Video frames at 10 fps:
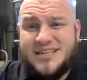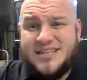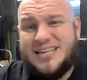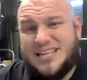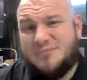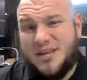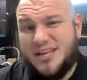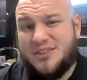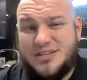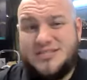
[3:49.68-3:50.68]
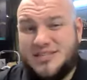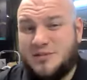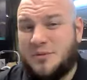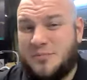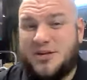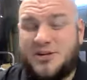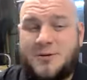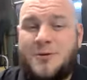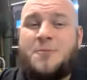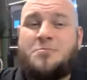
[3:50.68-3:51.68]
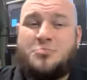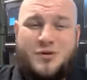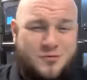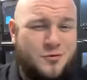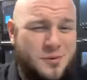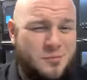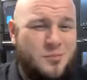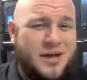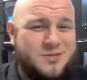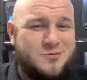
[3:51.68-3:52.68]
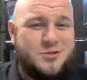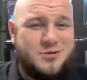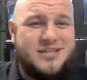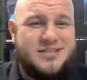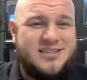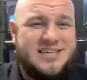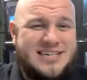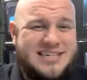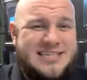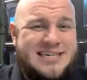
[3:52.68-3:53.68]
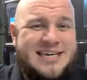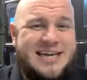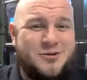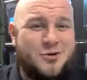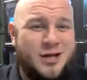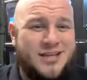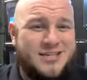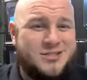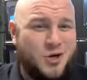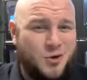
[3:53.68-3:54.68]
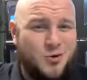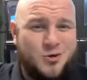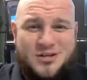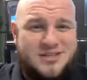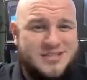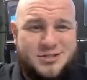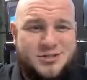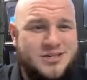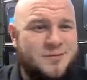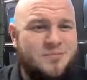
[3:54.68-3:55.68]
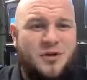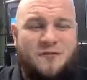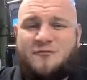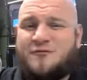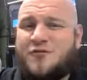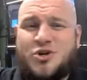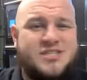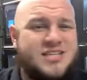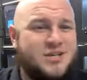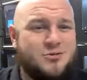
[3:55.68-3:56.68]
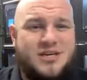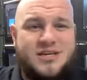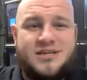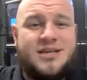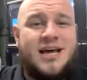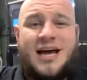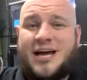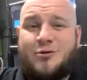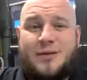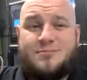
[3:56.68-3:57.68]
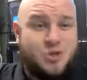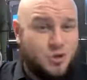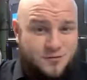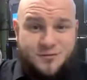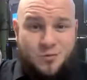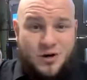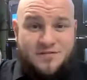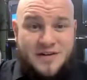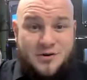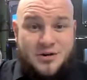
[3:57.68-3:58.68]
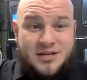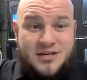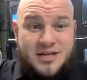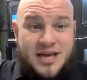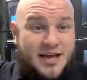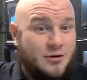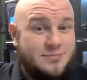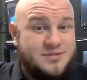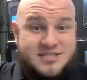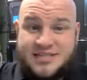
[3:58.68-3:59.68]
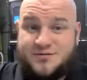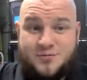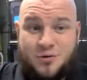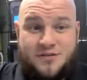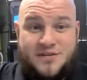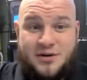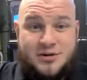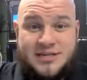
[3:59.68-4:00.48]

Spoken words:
kind of keep making things a little bit better. But if you remember back to when you were like a little kid and you caught like a toad or a lizard, the first thing you did, I grabbed dirt from where I found it. I grabbed sticks from where I found